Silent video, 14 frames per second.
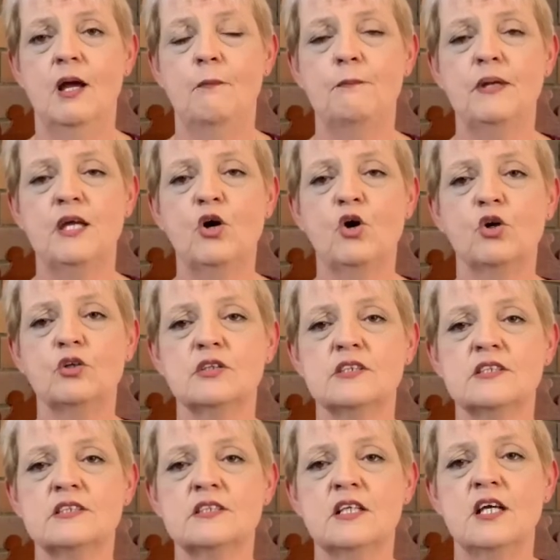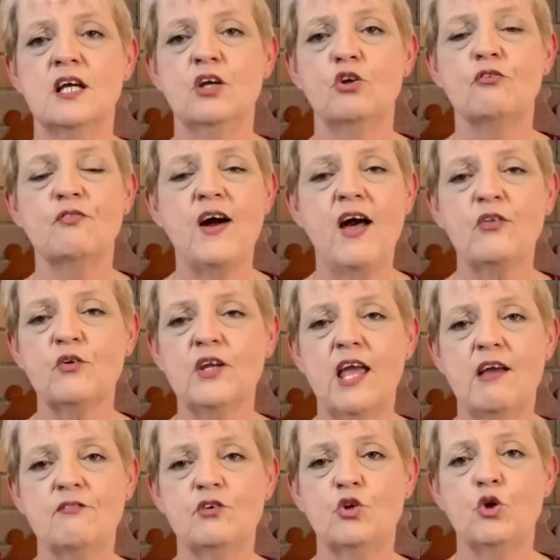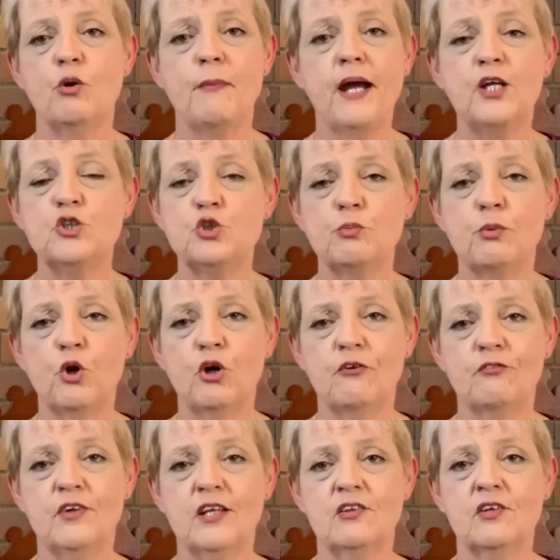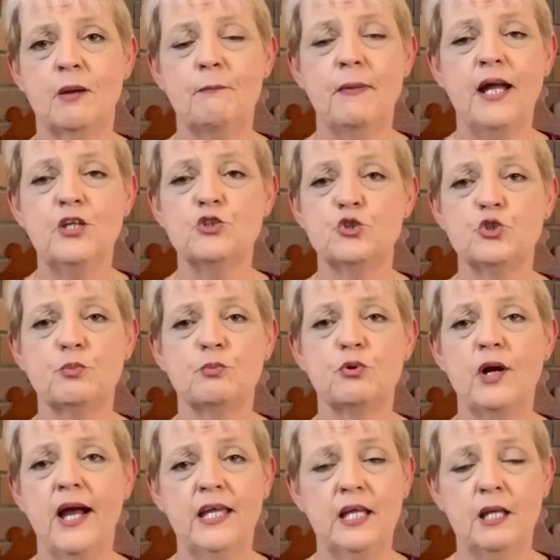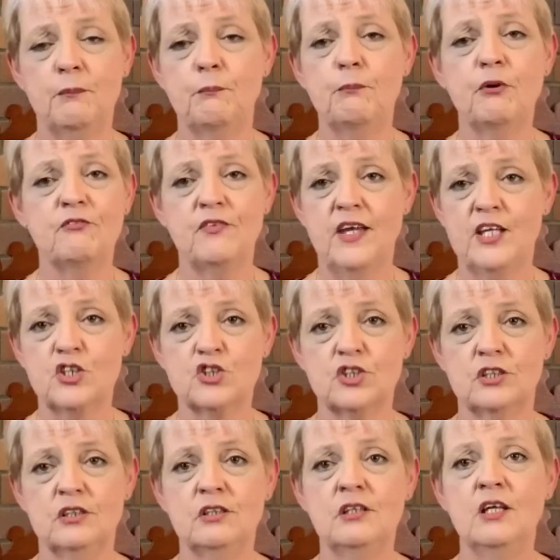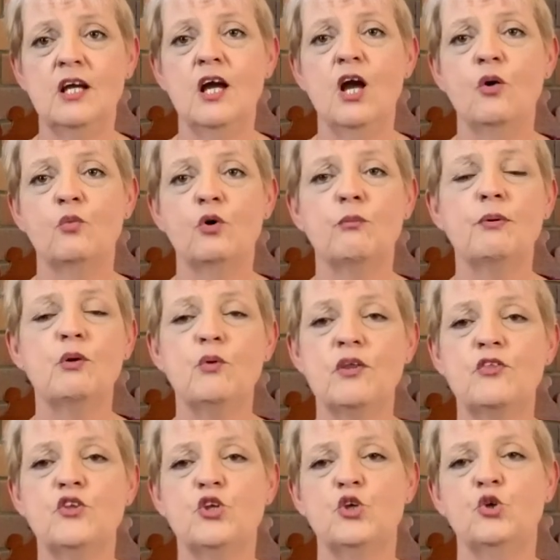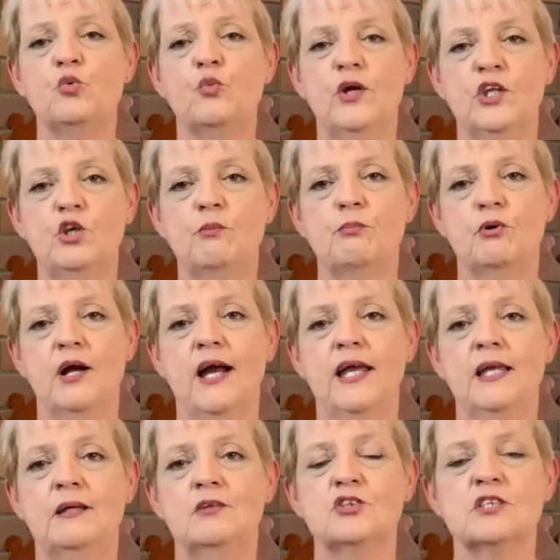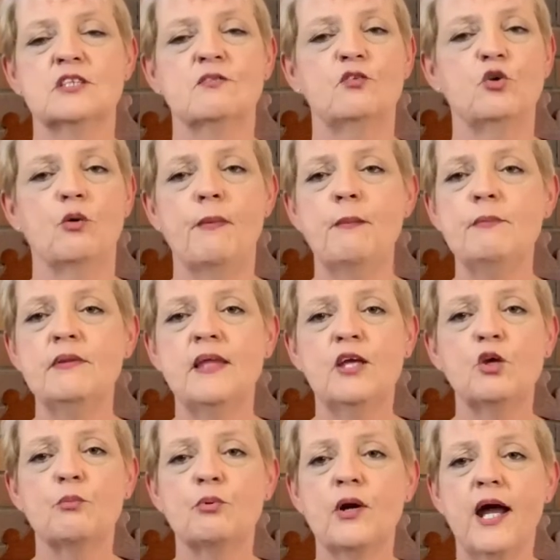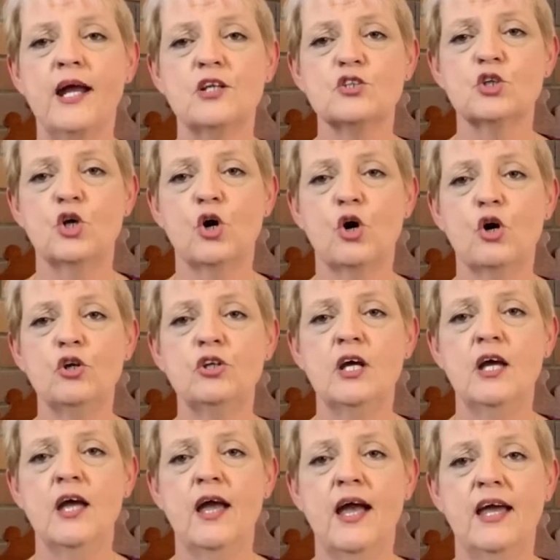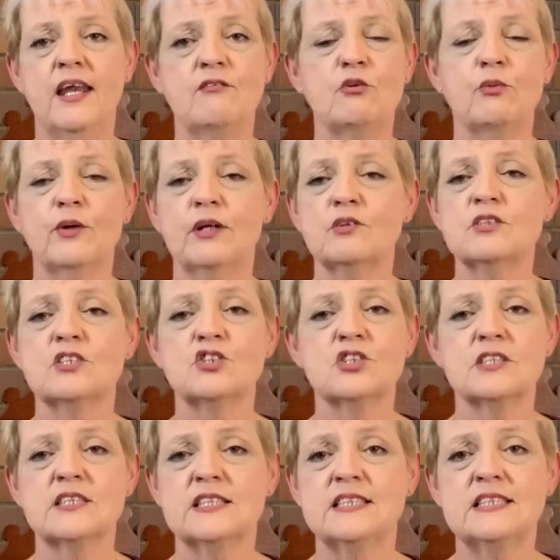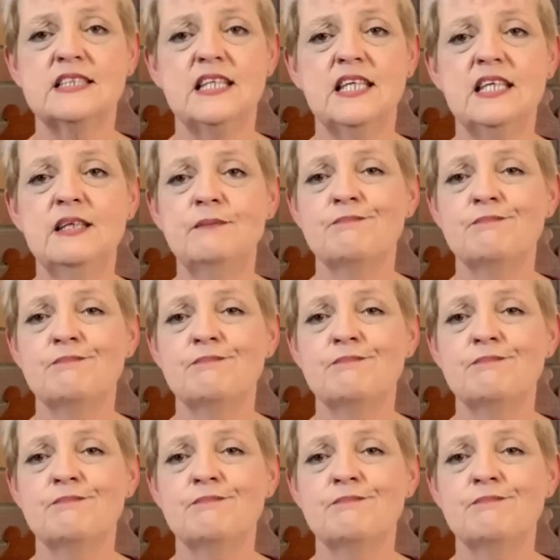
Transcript: because your Father in heaven, who made you perfect and made you to pray in perfection, will be with you when you pray. Just if you remember that you're praying to God and everyone else is just listening,